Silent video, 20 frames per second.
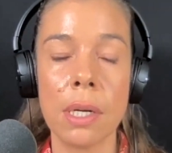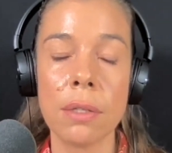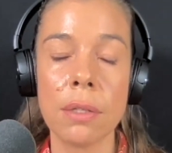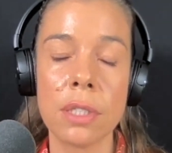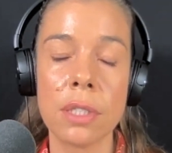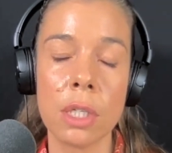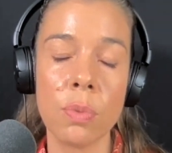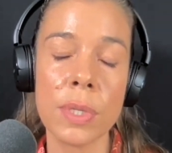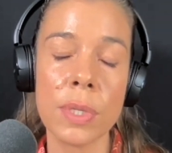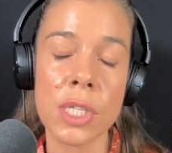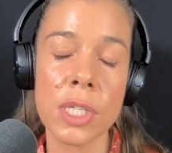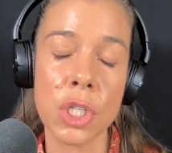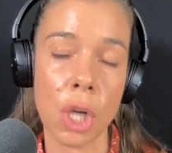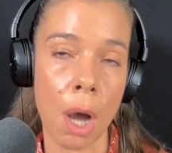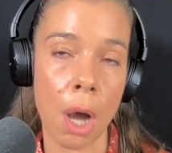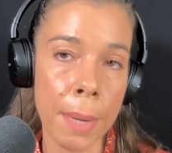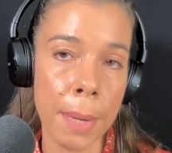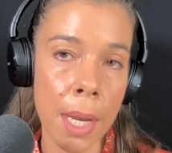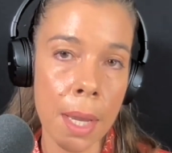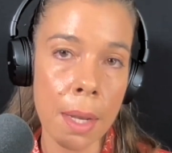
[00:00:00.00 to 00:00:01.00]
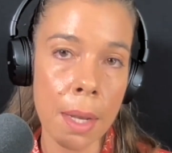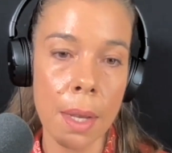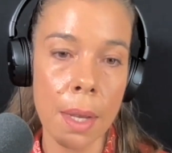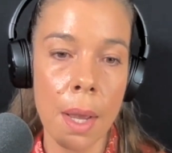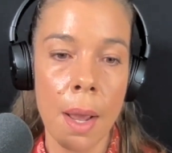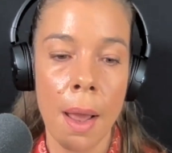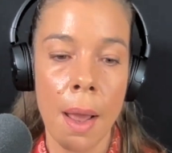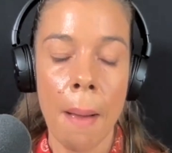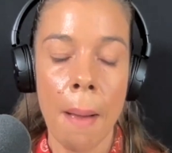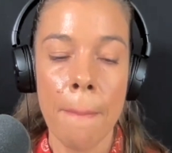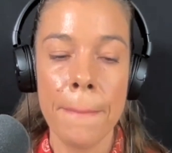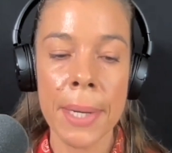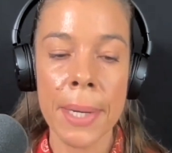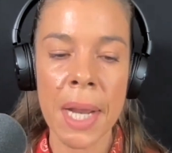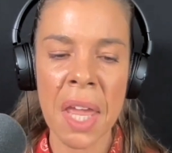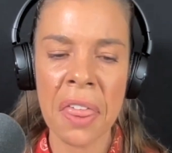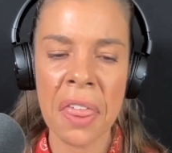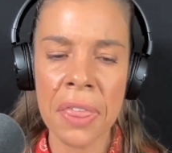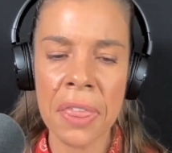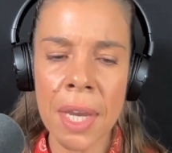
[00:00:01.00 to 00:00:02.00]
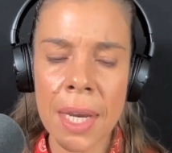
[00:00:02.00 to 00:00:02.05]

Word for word: when Delta was dominant, but I